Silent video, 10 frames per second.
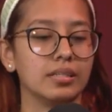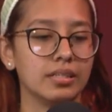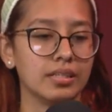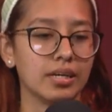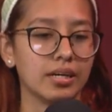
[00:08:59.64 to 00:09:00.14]

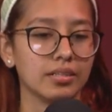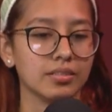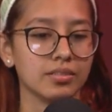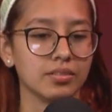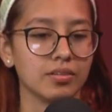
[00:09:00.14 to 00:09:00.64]

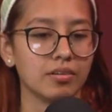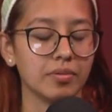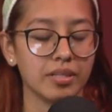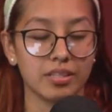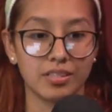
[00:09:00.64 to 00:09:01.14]
Yeah, so I
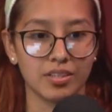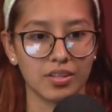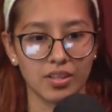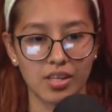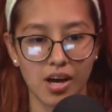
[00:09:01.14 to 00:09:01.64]
mean, it's a
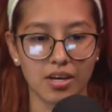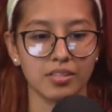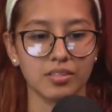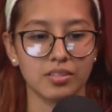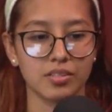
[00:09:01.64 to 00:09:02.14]

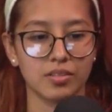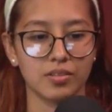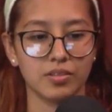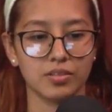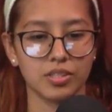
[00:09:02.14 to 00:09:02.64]
lot.
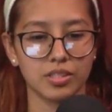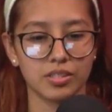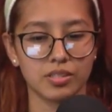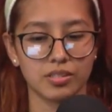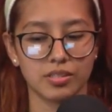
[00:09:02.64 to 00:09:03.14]
So
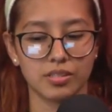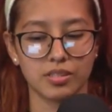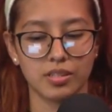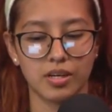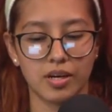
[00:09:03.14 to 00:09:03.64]
just
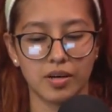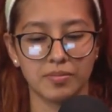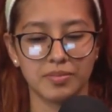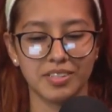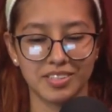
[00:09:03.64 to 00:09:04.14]

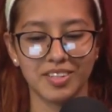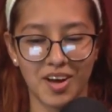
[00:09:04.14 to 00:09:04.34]
um, there's a